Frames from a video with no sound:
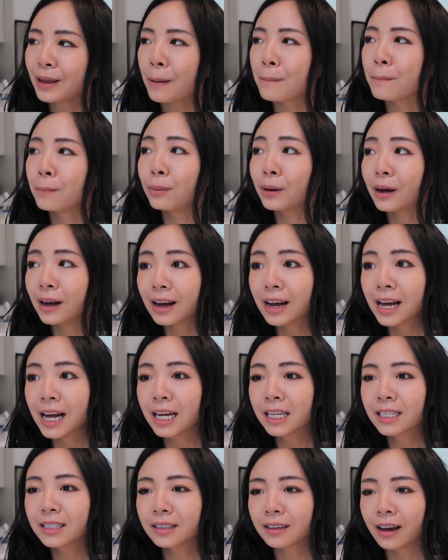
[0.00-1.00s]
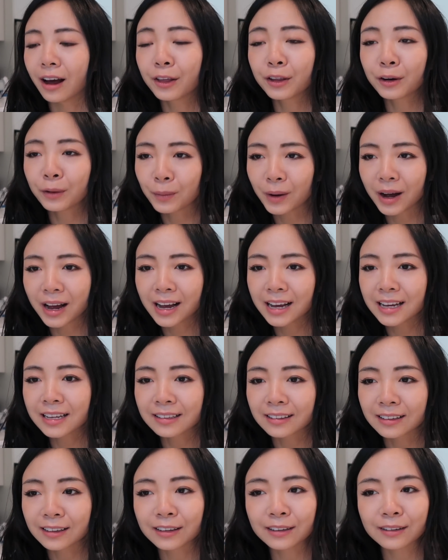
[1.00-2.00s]
But
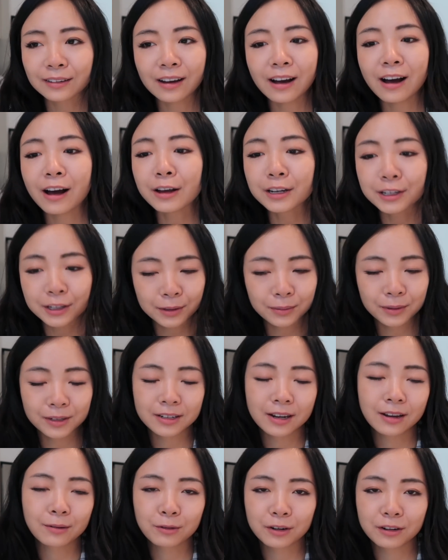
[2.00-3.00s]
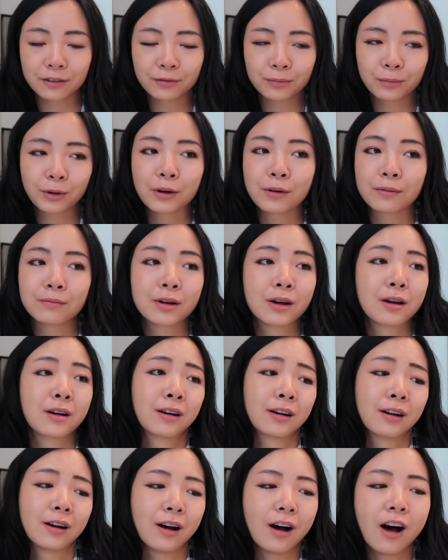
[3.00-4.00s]
otherwise, like, I just wish I would have put
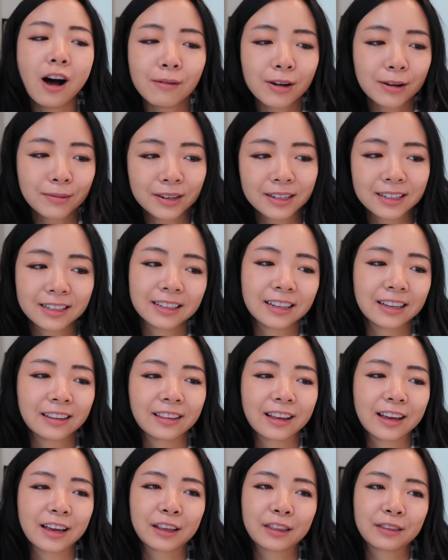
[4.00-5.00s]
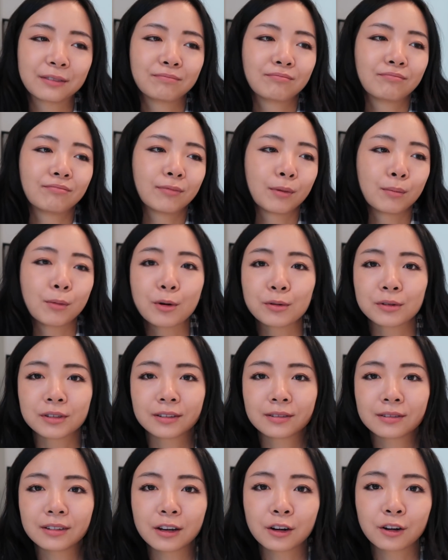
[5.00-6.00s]
all my money in like
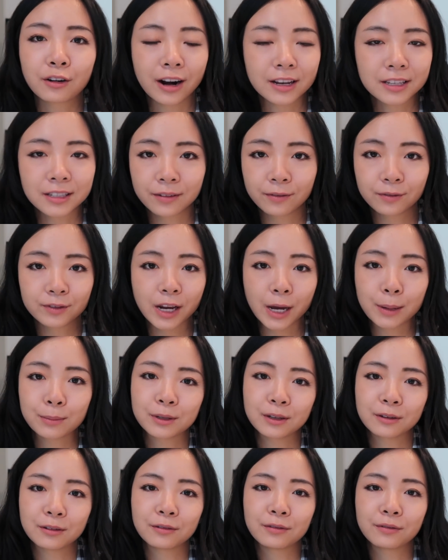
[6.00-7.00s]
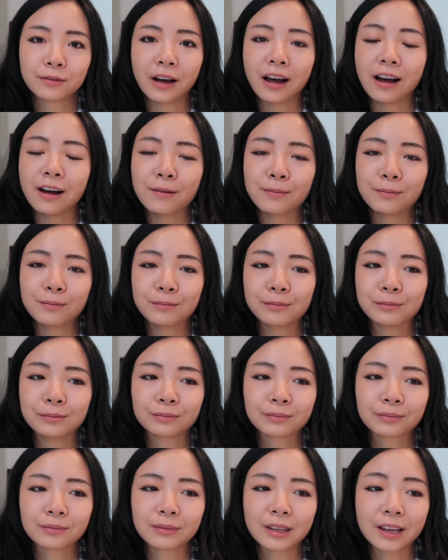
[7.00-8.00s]
most aggressive types of
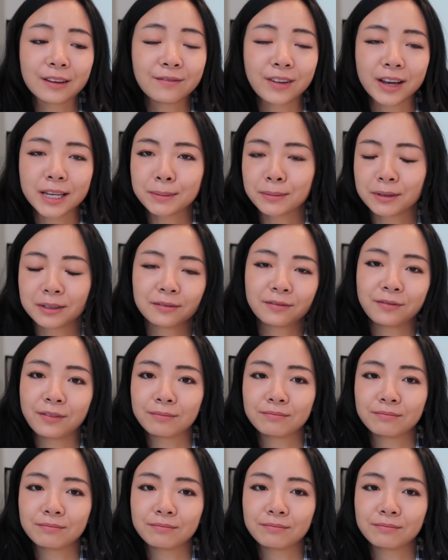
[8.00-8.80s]
investment